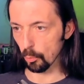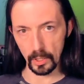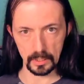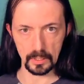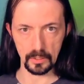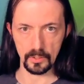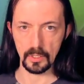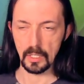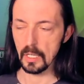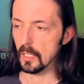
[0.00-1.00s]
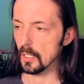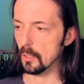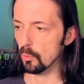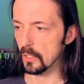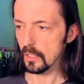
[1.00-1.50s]
what it is,
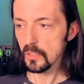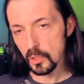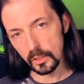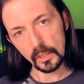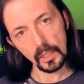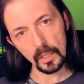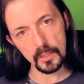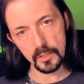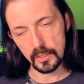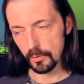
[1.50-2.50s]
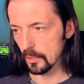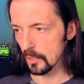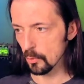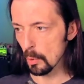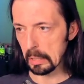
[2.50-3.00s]
which is not the case if you
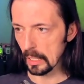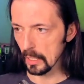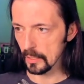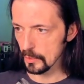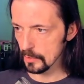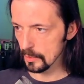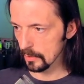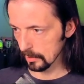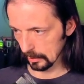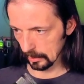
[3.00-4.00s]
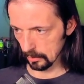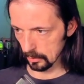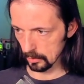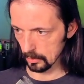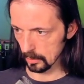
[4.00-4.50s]
just replace, I don't
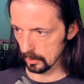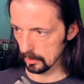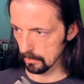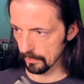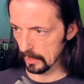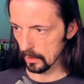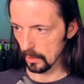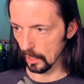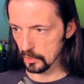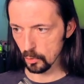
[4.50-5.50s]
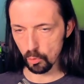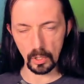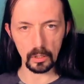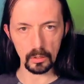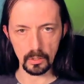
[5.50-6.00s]
know, a
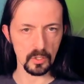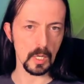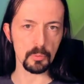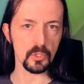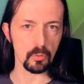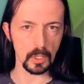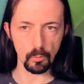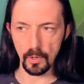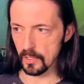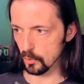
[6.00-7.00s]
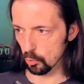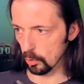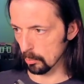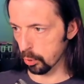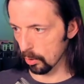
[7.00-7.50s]
substring with a
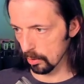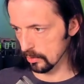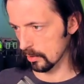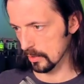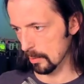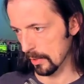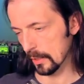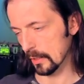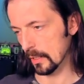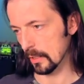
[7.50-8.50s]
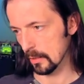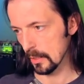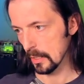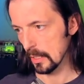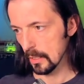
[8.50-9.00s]
string pause or something like that.
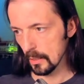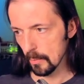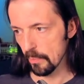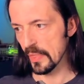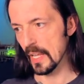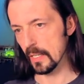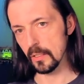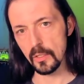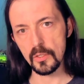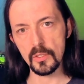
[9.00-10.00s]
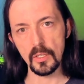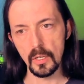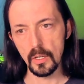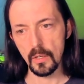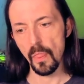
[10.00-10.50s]
That is
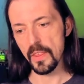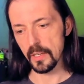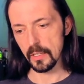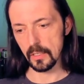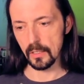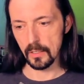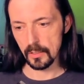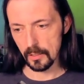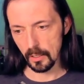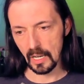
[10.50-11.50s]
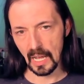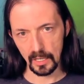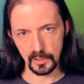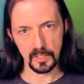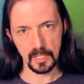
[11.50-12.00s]
the
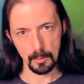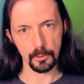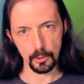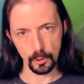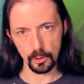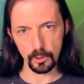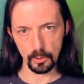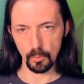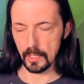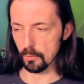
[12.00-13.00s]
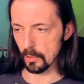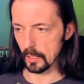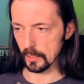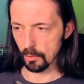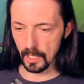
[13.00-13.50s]
last step you should do when you
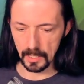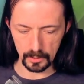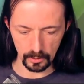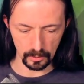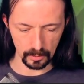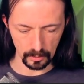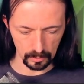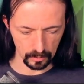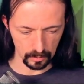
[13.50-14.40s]
really try to